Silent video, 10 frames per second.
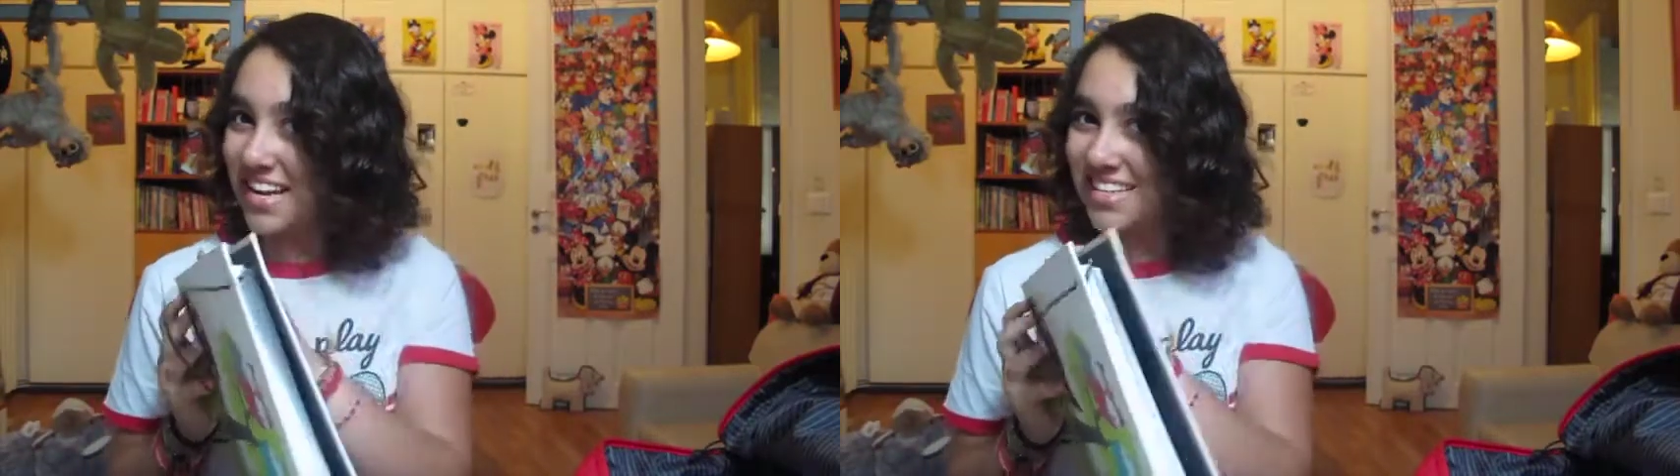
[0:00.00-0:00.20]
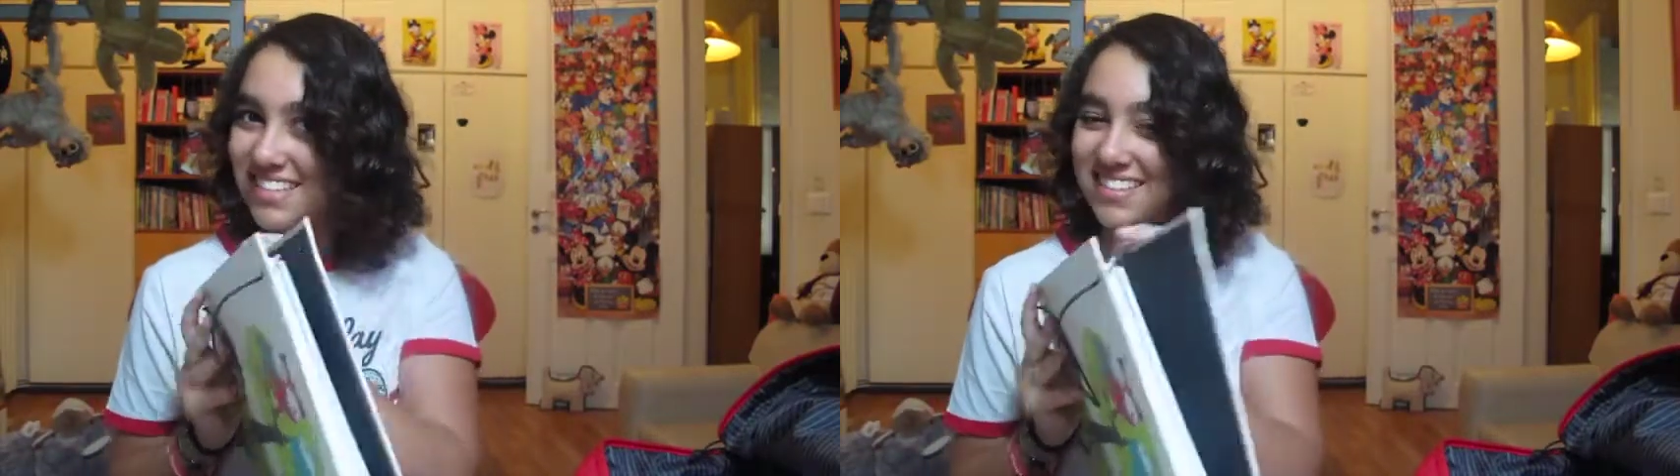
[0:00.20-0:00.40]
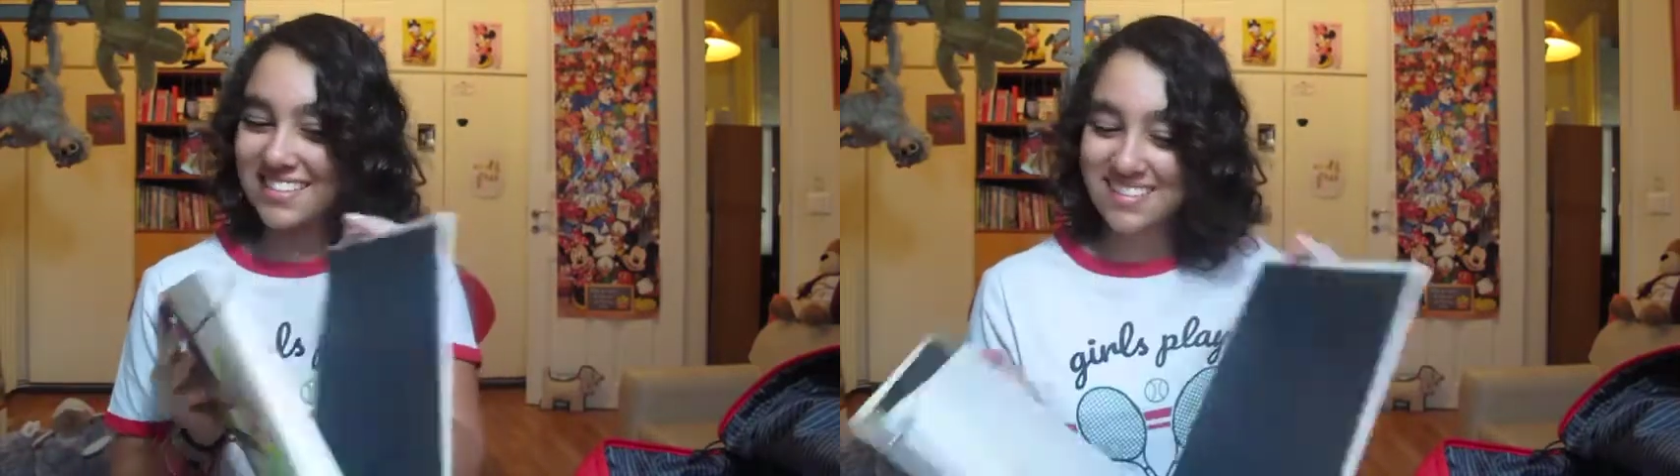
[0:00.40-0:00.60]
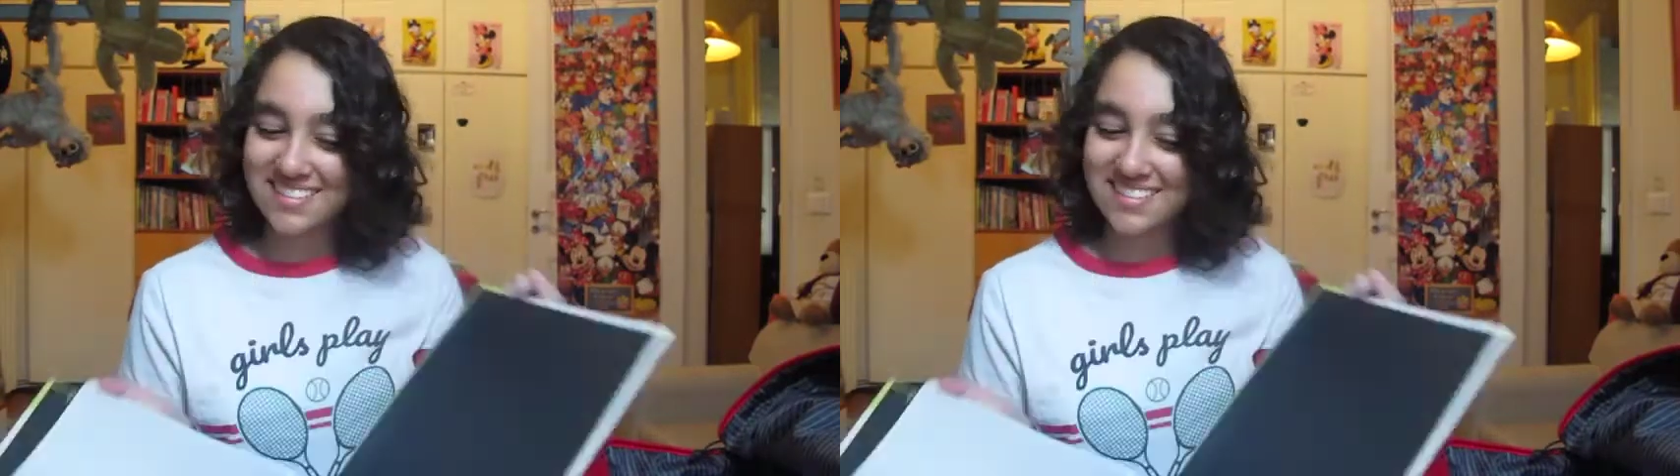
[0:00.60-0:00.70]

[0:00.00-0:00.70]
it,